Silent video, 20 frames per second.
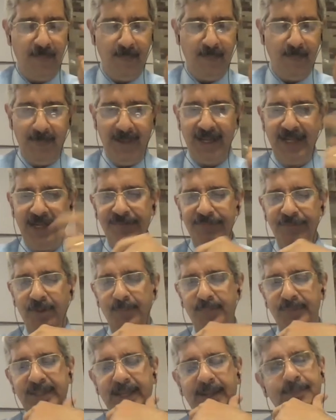Many from
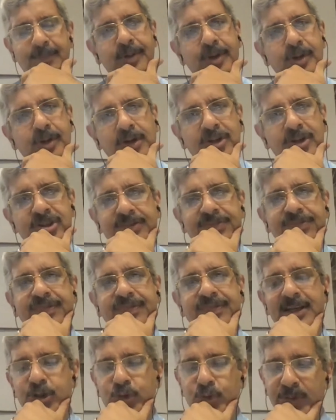the embryology
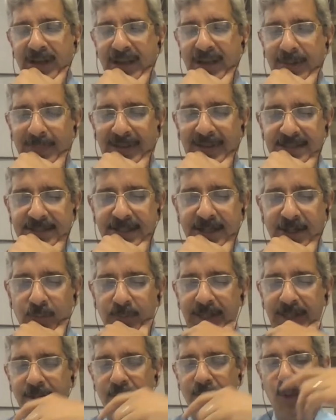field today must have
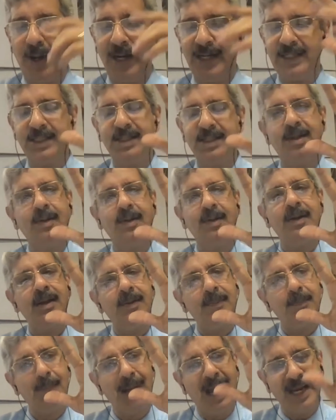been quite
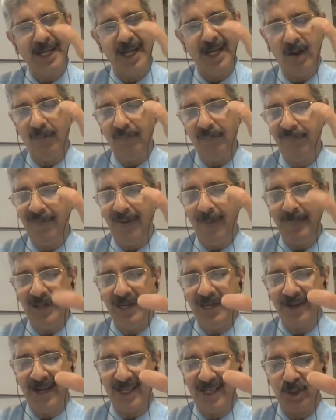by now
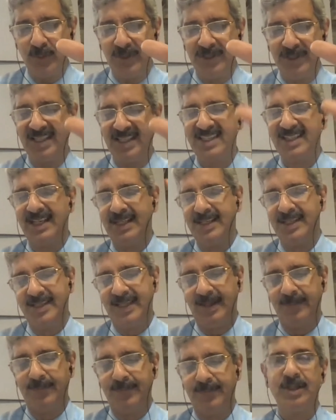familiarized with this
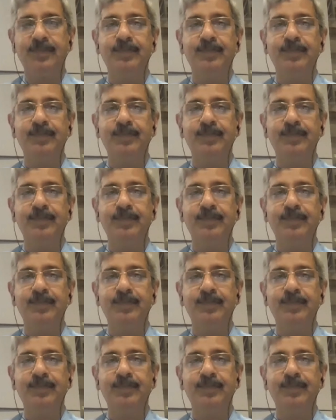concept.